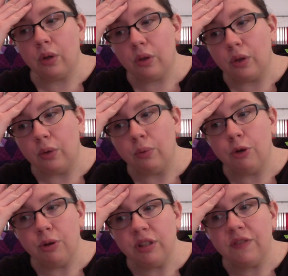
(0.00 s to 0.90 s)
the
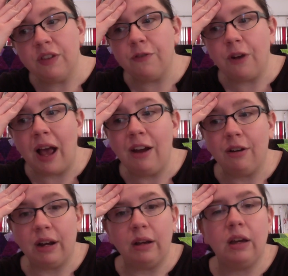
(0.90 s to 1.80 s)
ruins of the
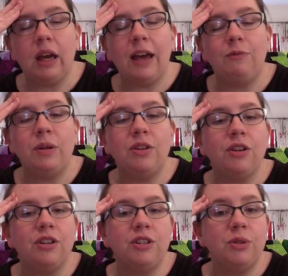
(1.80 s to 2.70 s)
friary have been
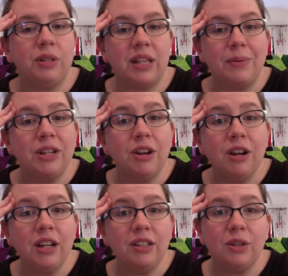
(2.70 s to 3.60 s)
turned into a
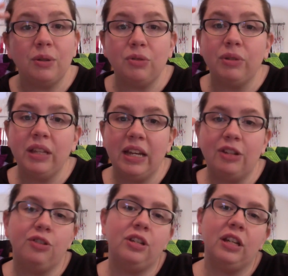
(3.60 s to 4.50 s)
cemetery, so it's really
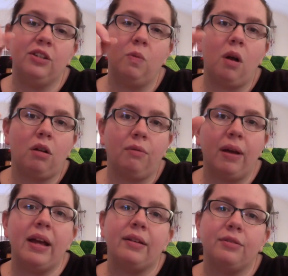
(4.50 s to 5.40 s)
interesting to walk
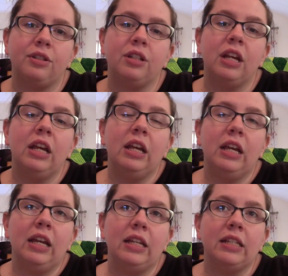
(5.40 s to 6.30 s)
around
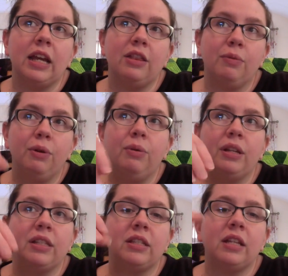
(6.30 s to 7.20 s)
inside the
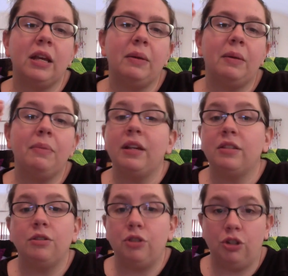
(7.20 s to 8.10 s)
ruins because
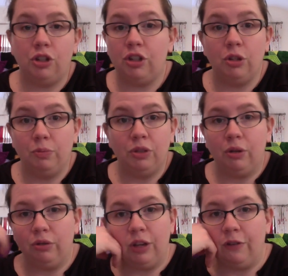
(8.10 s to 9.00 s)
there's just
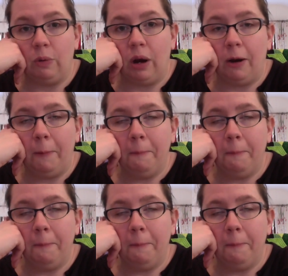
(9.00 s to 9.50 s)
tombstones everywhere.